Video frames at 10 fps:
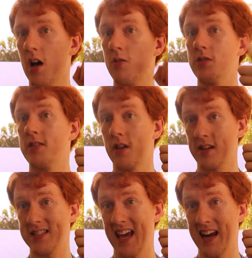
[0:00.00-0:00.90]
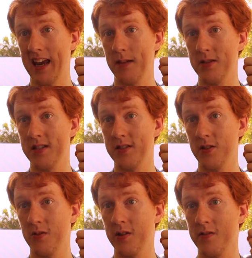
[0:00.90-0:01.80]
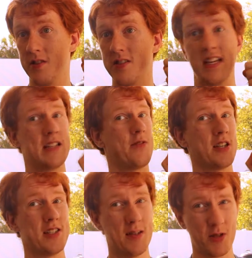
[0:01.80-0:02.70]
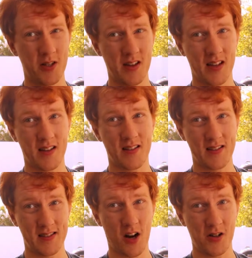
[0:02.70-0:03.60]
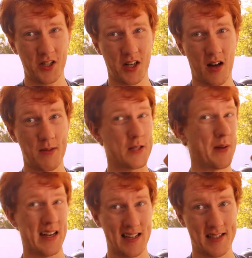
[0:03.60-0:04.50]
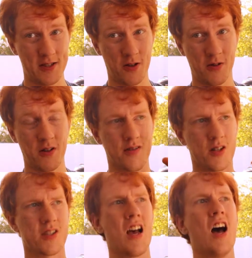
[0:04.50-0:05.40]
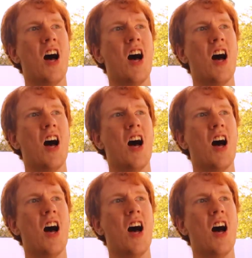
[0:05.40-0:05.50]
Oh, Sonic Sad I Am is its own universe. It's very similar to the Archie comics, but it is its own universe.